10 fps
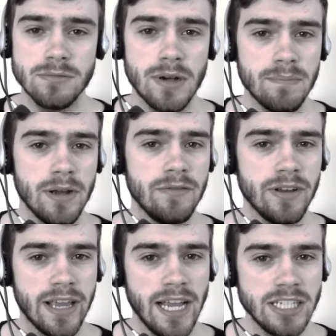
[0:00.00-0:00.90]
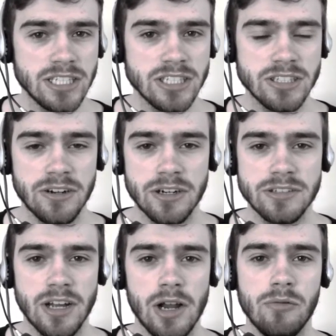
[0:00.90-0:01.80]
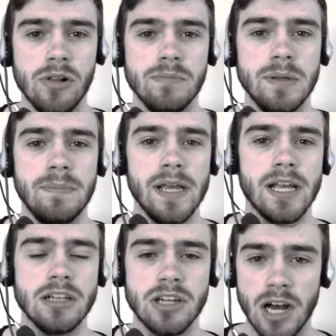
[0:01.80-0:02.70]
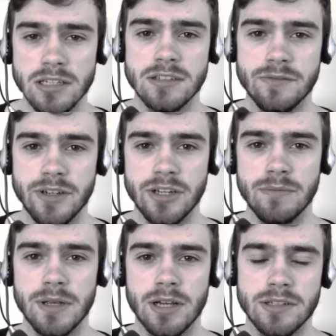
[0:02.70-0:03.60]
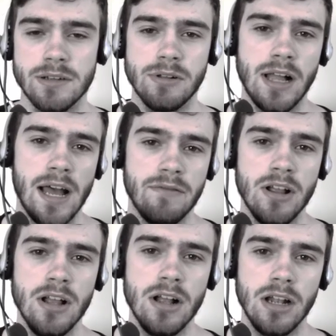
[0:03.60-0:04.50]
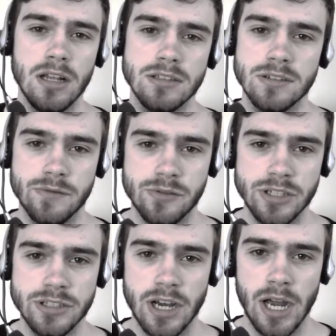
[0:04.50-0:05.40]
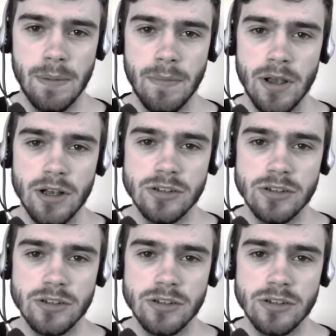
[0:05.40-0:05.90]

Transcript: when my vacation starts, I will be making tons of videos because I will have lots of free time.